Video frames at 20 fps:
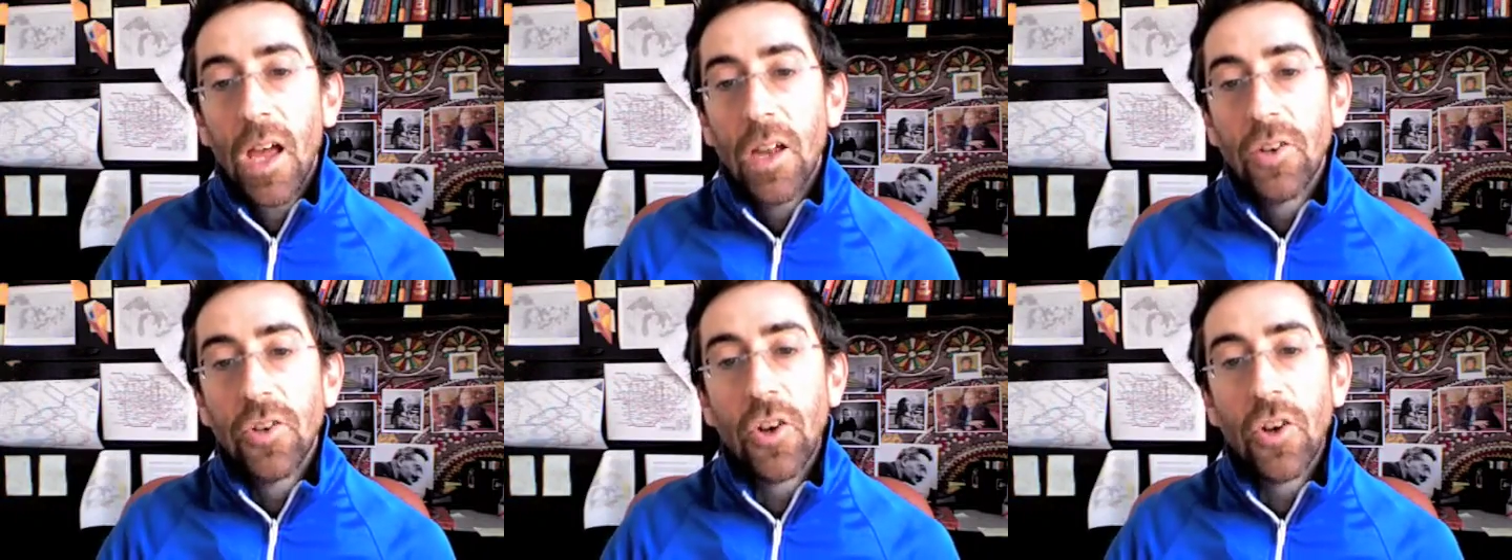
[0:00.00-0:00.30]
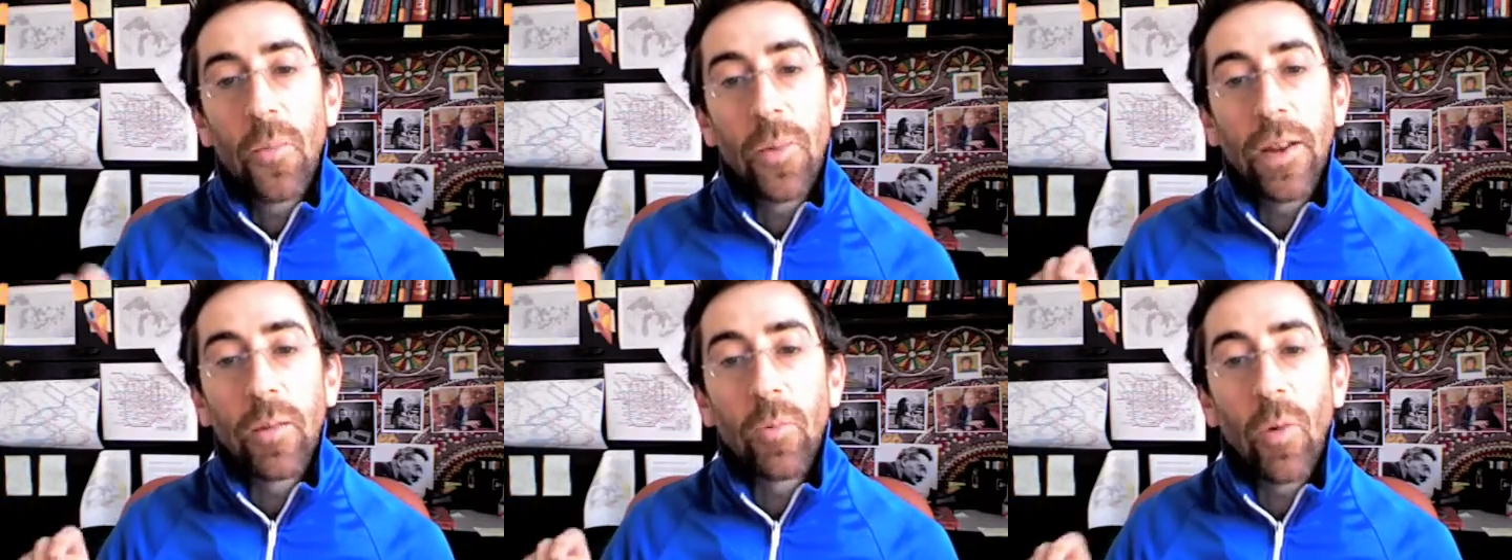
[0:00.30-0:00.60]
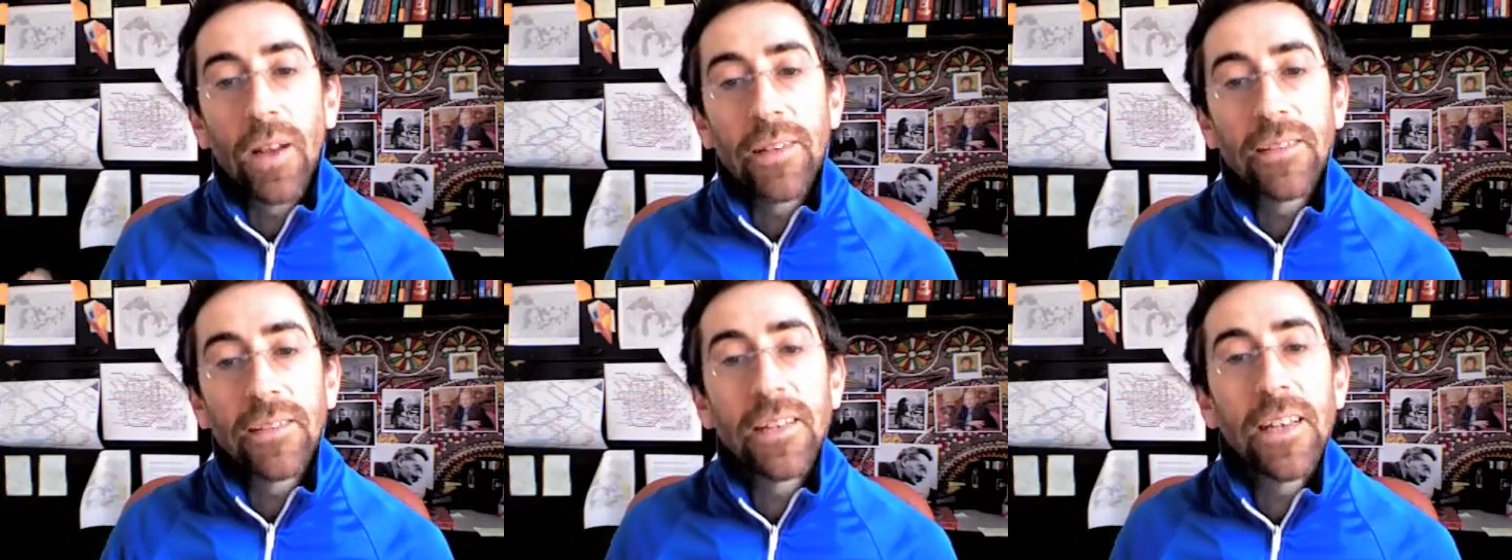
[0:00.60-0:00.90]
Nobody
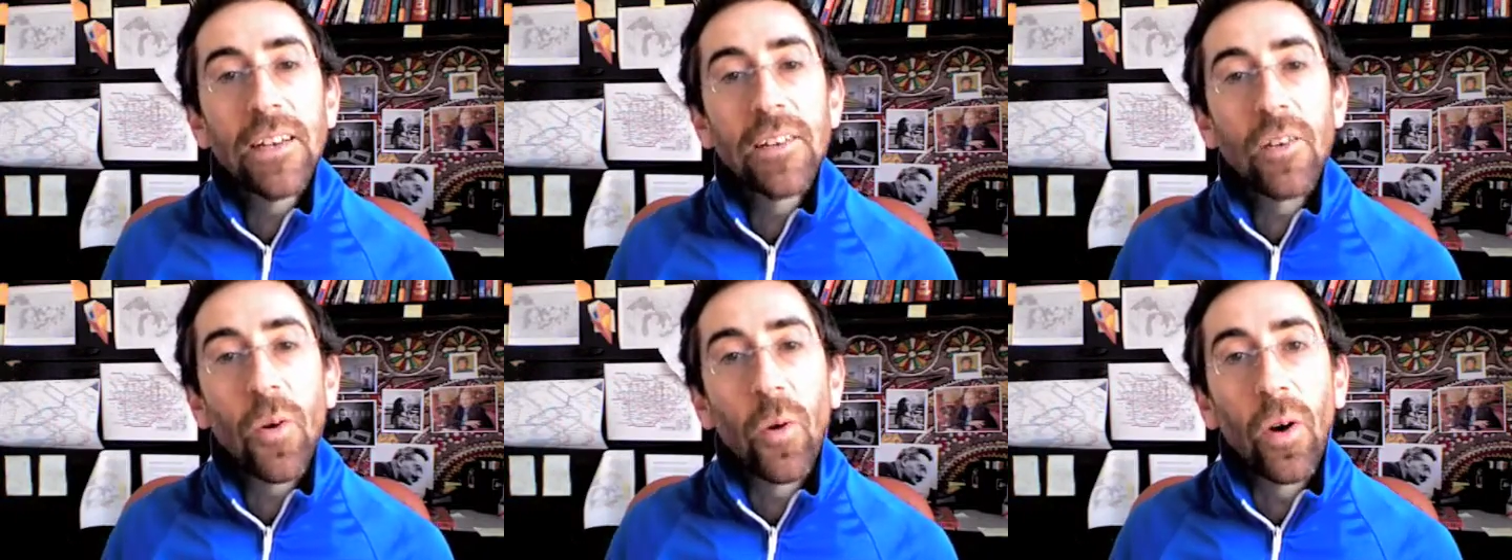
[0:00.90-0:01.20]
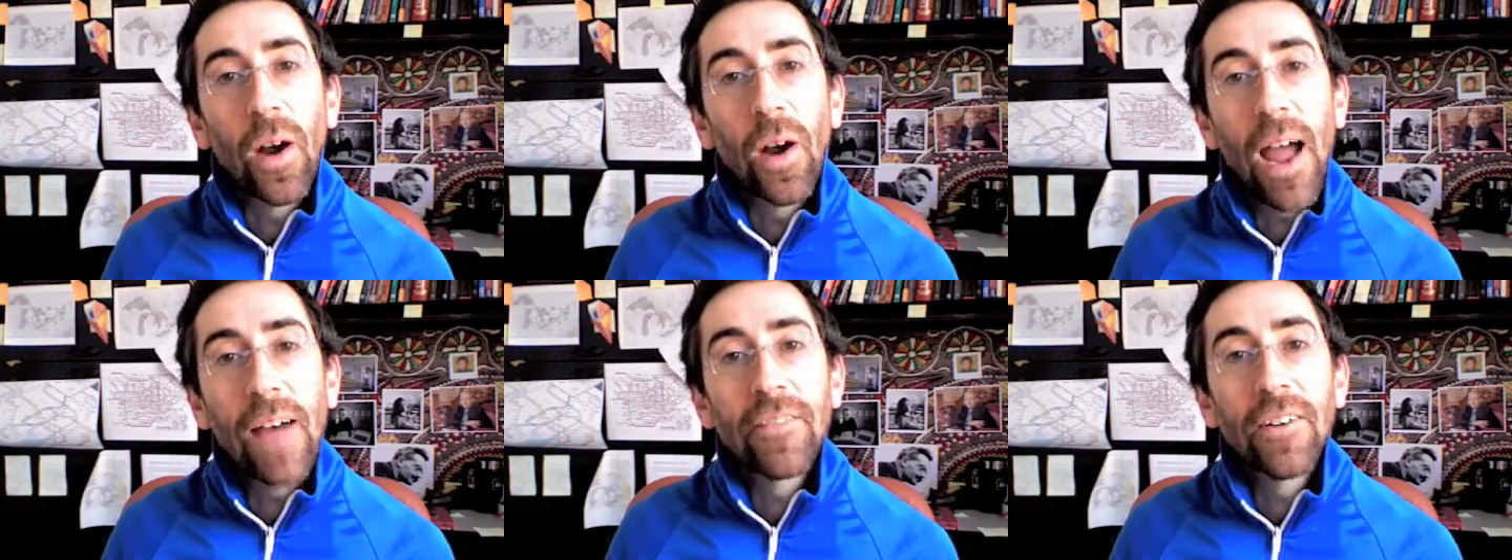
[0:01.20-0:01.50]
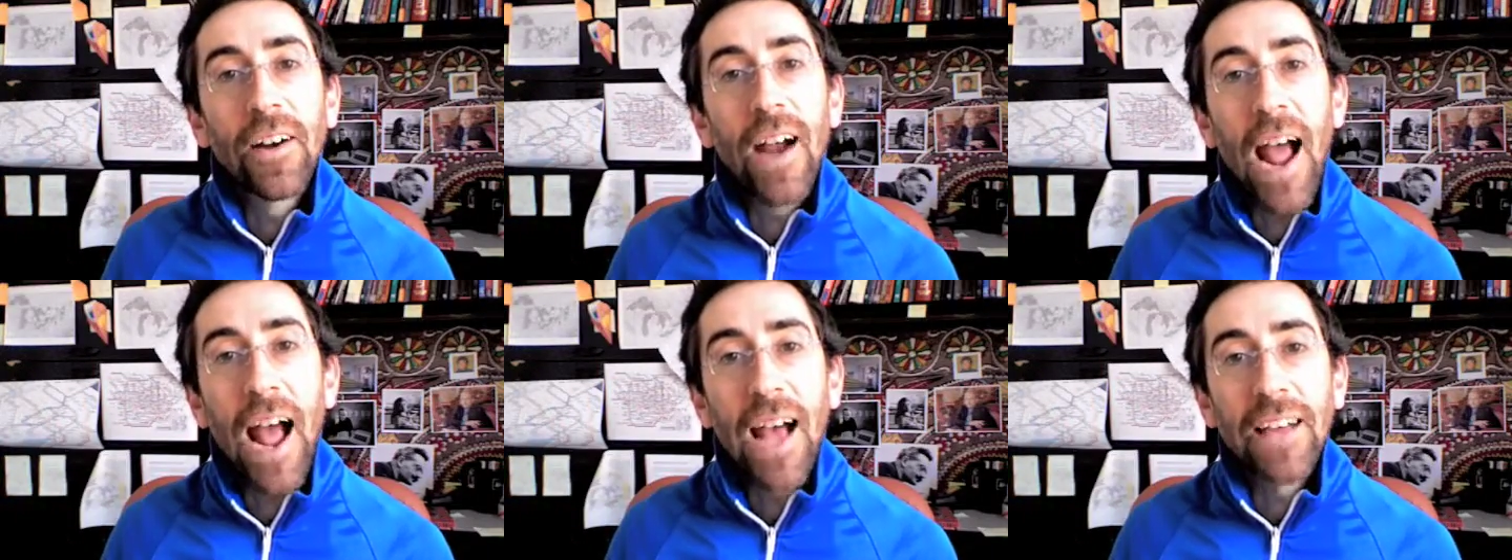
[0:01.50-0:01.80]
wants it or
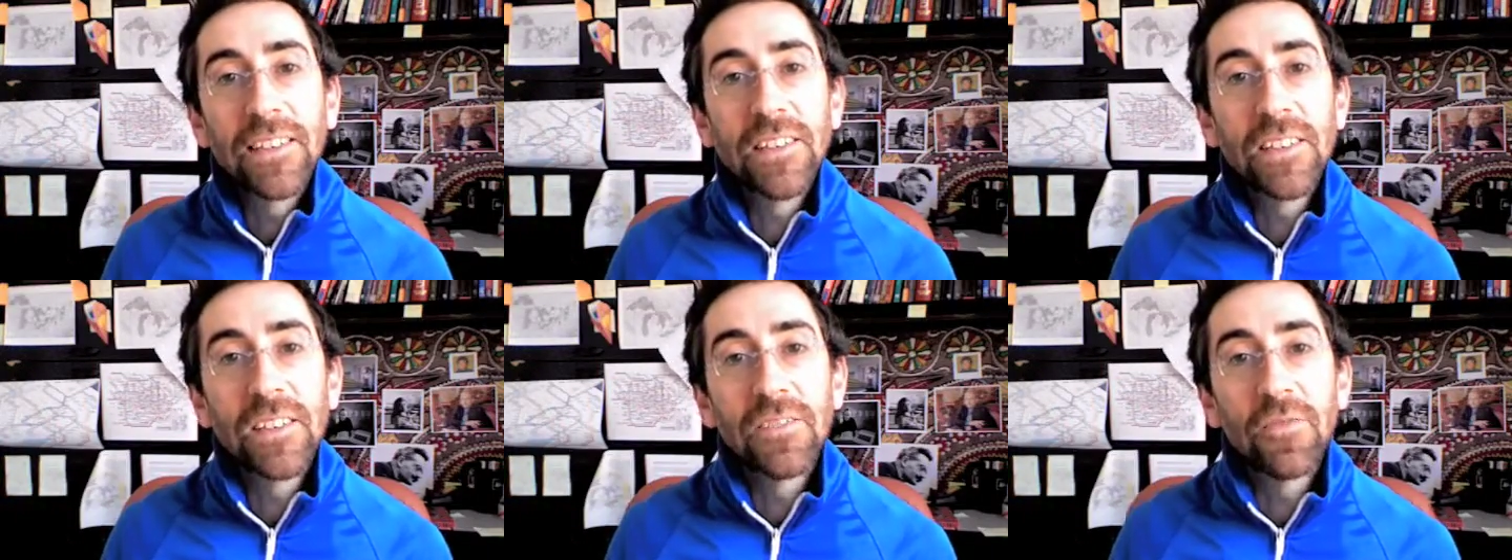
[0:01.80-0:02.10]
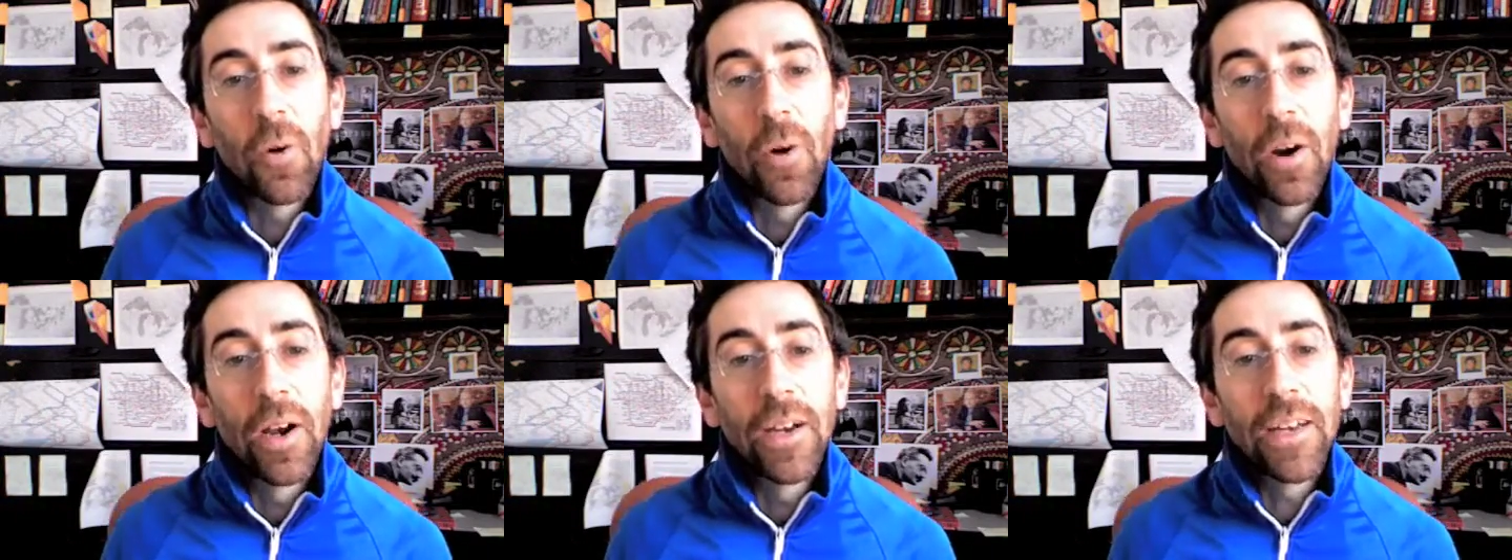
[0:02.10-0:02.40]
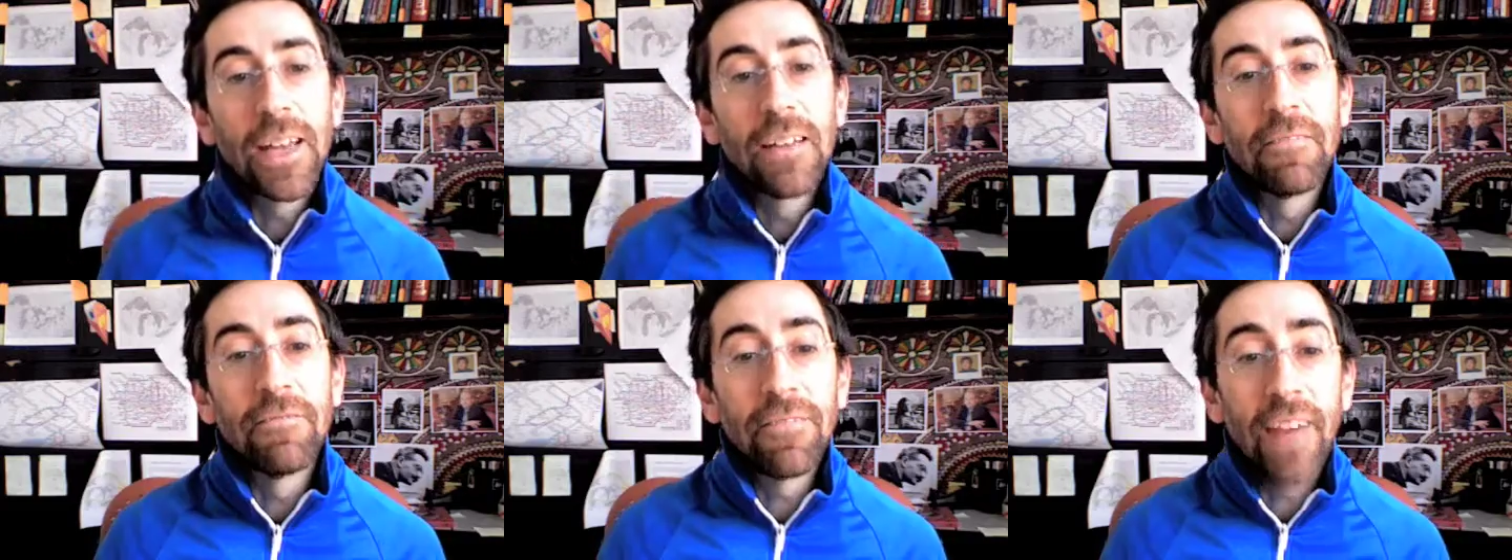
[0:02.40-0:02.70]
ever asks for it.
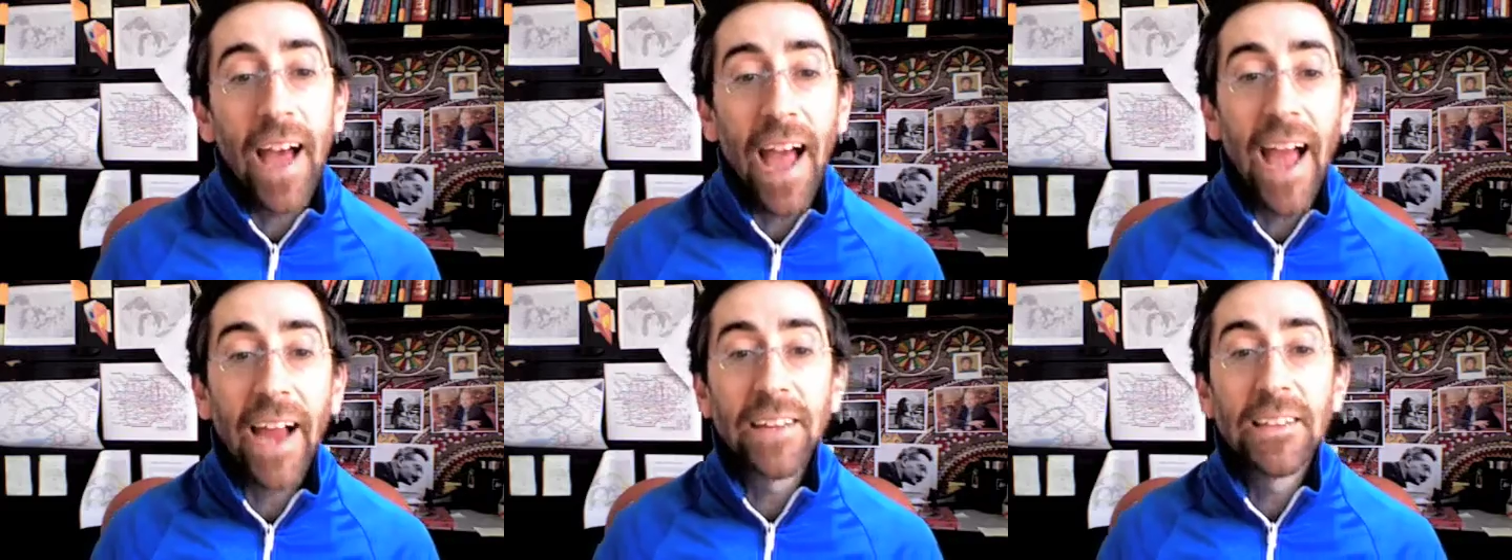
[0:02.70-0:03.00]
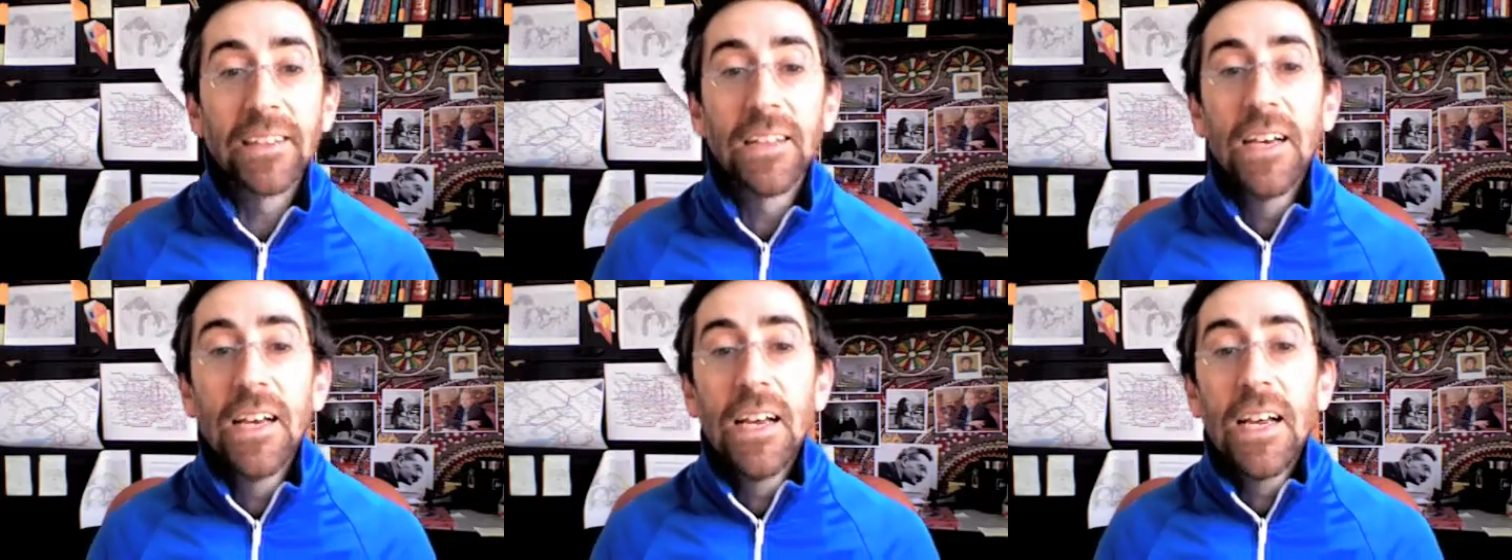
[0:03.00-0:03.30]
In fact,